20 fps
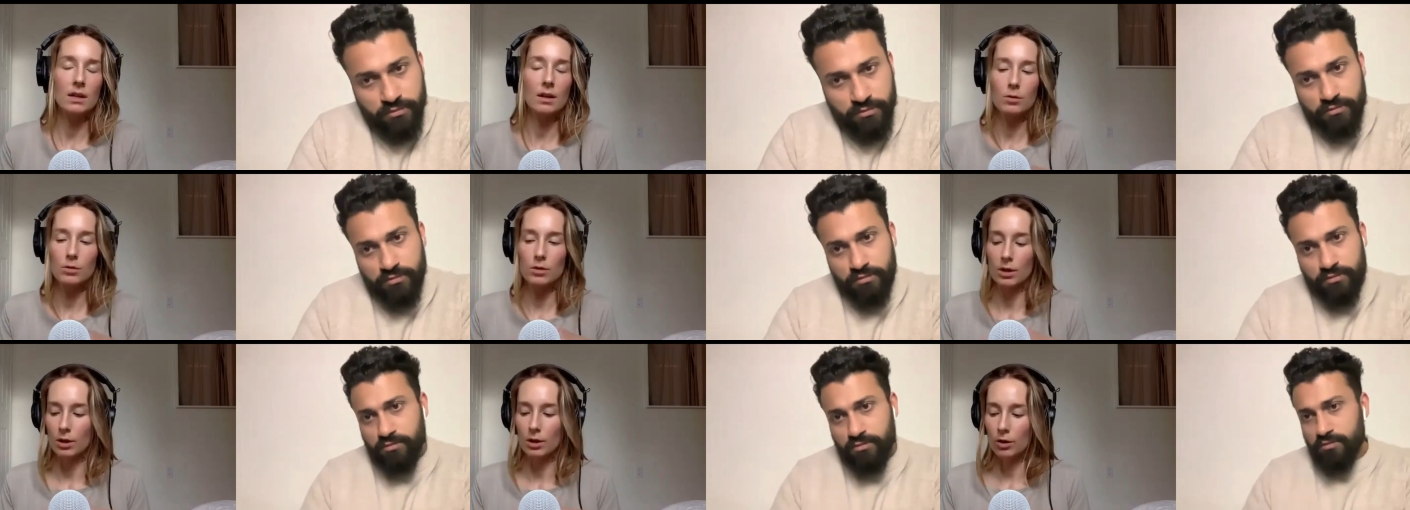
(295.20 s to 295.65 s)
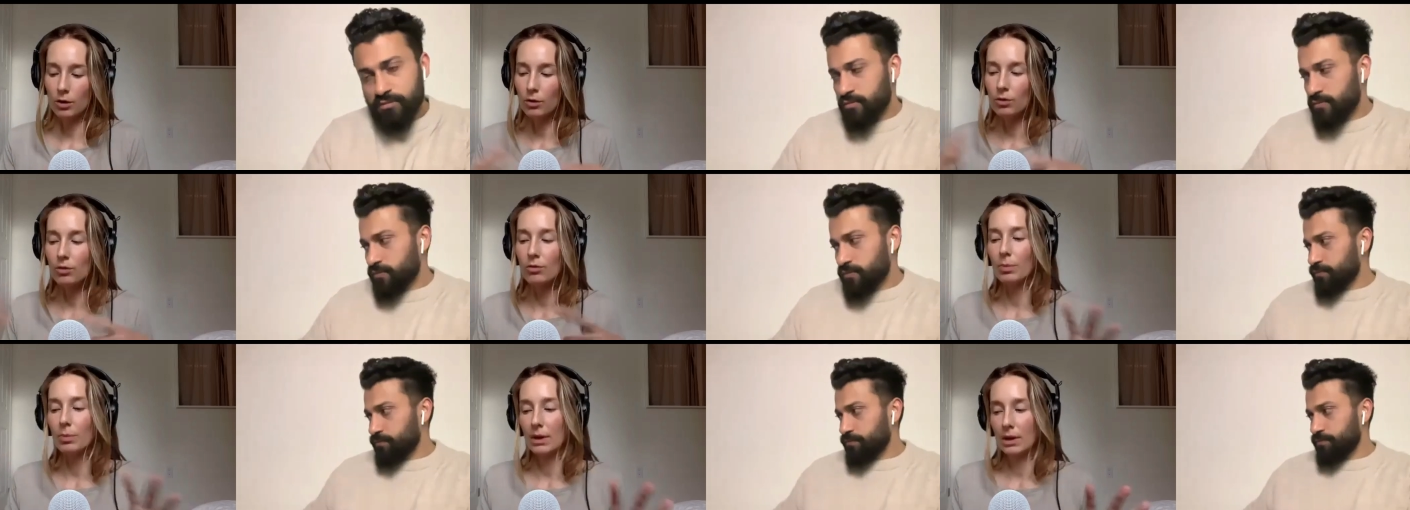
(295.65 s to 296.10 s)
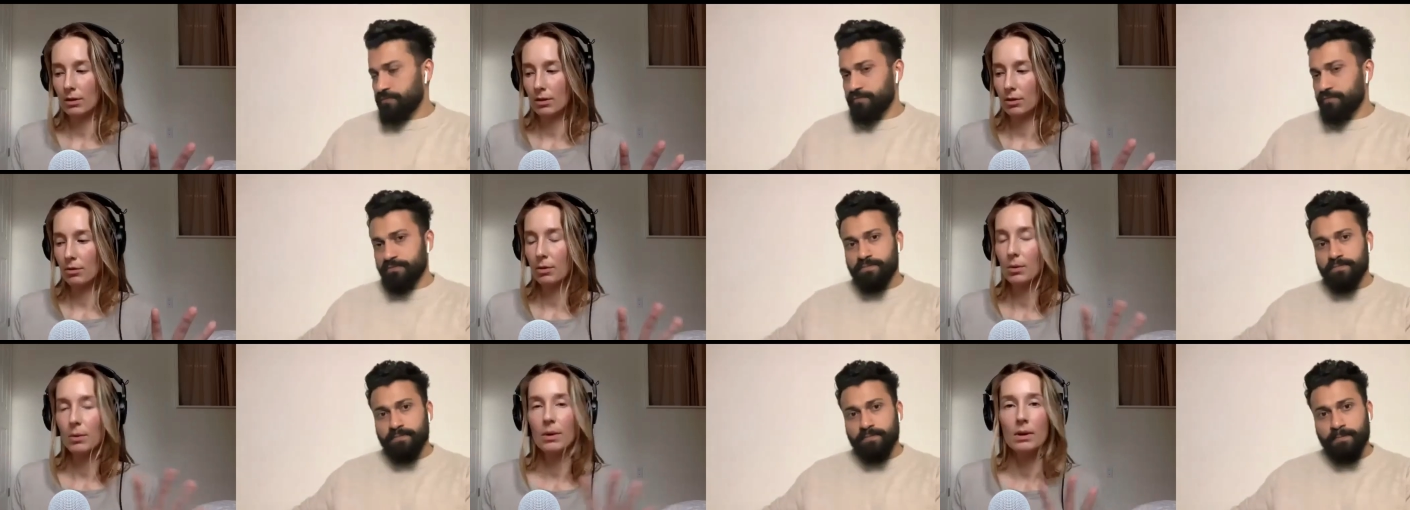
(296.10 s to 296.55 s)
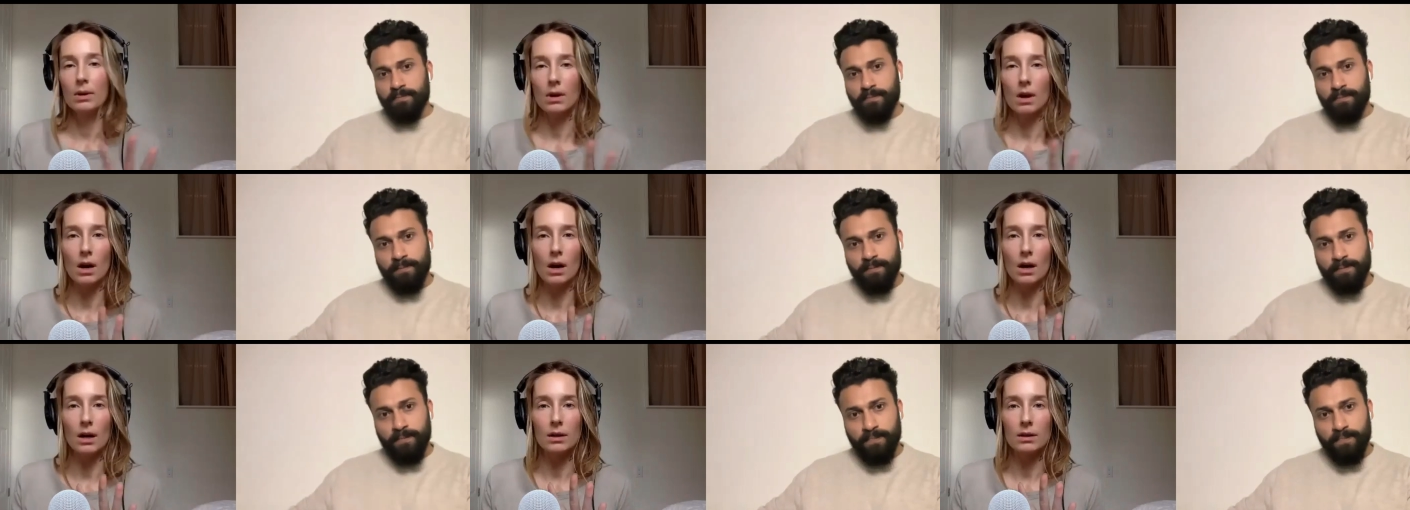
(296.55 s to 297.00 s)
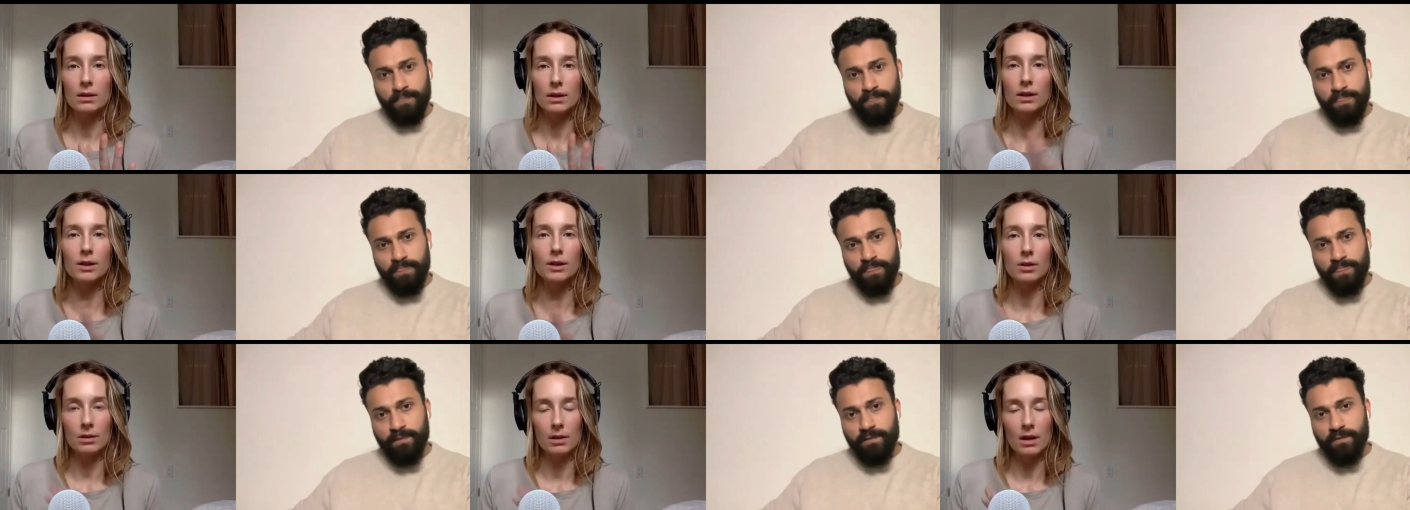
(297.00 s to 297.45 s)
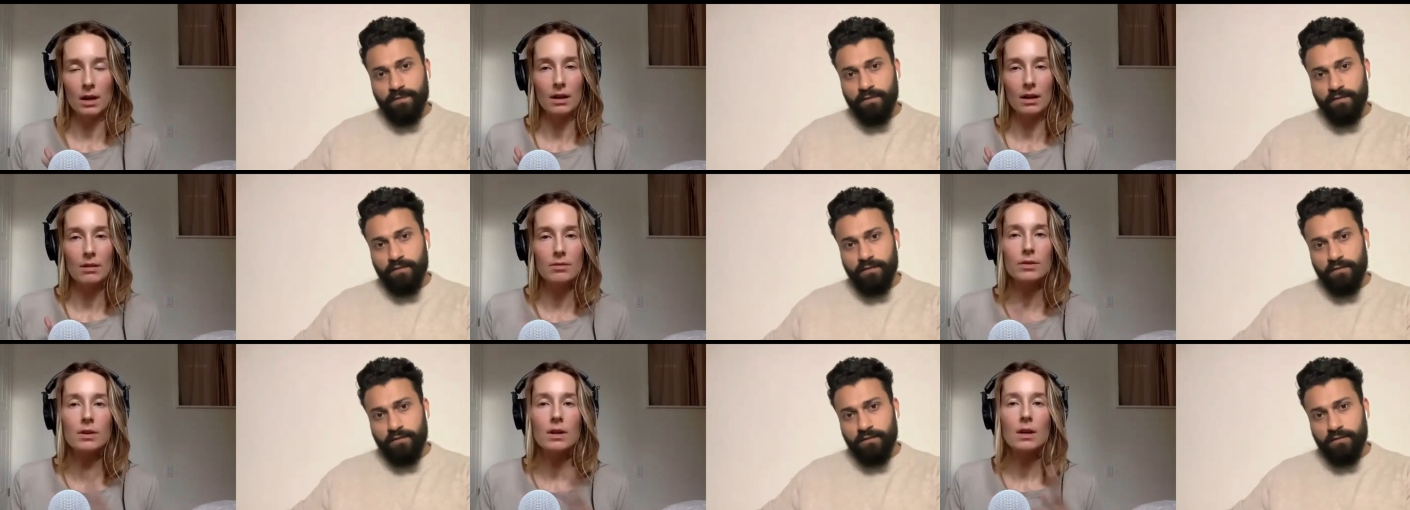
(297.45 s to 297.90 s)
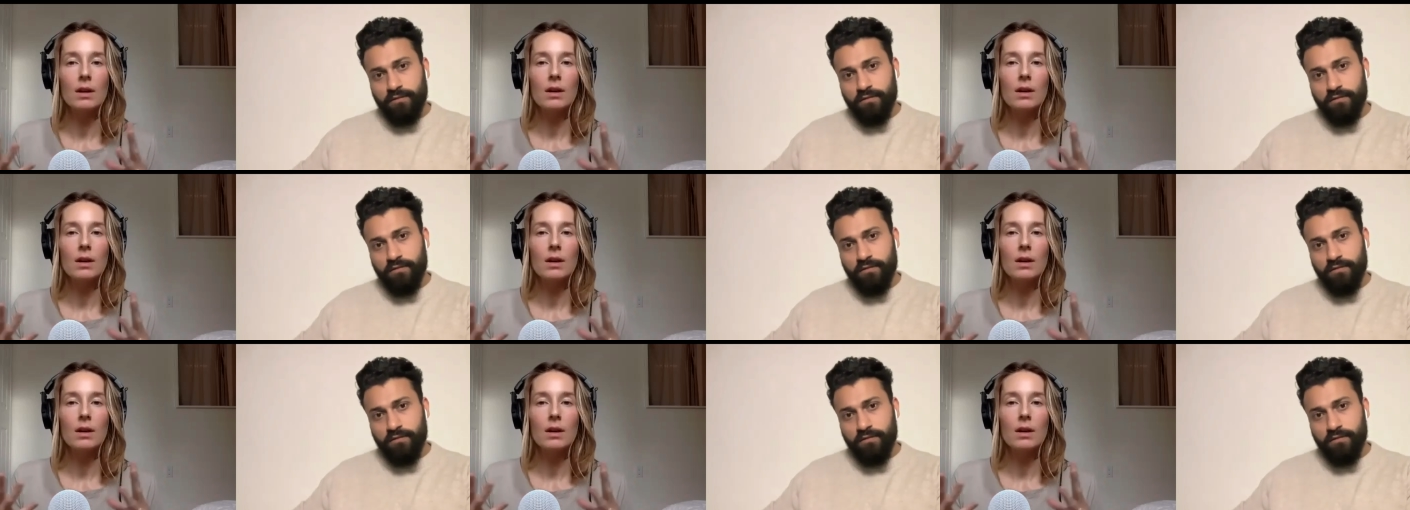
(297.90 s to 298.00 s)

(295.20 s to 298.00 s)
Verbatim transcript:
Speaker 1: sounds like you've been through a lot in your life